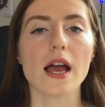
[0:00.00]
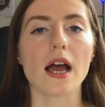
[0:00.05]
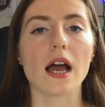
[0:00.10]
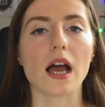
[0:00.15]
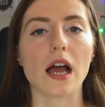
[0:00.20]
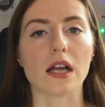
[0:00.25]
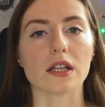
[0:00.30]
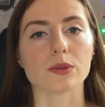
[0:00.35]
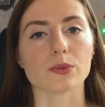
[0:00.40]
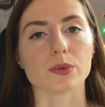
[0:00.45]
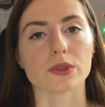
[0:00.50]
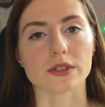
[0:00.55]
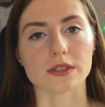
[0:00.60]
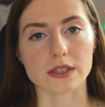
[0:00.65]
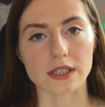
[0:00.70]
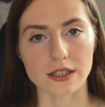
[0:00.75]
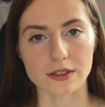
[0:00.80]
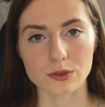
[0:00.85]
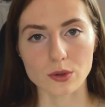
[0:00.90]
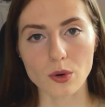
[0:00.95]
And with
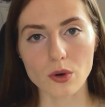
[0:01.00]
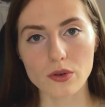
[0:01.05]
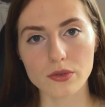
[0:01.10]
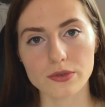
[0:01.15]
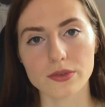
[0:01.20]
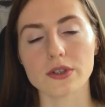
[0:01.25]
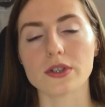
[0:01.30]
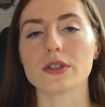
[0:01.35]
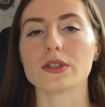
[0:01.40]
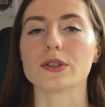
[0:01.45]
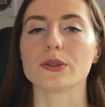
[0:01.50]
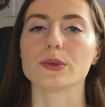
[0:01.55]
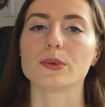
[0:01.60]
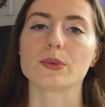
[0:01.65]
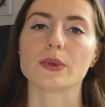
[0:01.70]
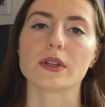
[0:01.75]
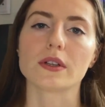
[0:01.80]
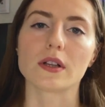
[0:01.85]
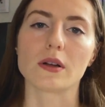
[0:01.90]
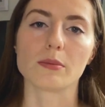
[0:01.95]
that offer, you
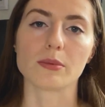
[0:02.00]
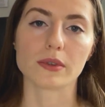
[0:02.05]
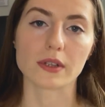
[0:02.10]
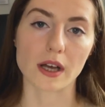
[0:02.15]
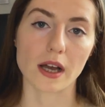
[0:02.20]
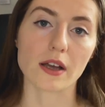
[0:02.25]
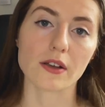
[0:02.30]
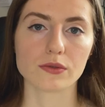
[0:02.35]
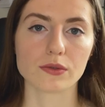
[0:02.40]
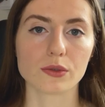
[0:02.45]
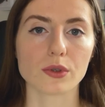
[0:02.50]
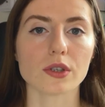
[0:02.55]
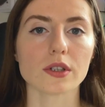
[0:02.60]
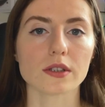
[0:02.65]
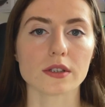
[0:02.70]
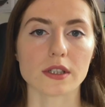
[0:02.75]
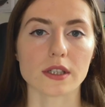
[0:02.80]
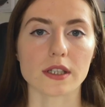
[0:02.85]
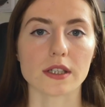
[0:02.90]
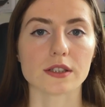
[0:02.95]
will apply for
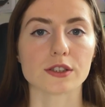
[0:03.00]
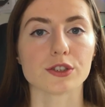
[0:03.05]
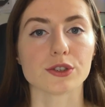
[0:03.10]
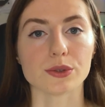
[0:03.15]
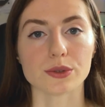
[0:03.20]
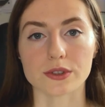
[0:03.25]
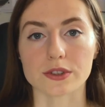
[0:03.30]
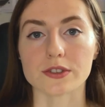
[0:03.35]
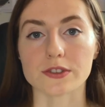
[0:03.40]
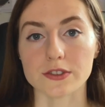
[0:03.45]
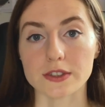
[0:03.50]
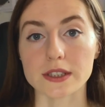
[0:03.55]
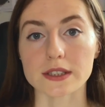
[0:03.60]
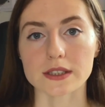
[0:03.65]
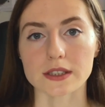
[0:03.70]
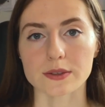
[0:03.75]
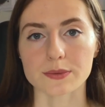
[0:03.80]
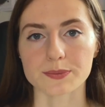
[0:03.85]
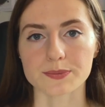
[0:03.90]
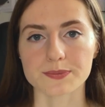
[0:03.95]
the student visa.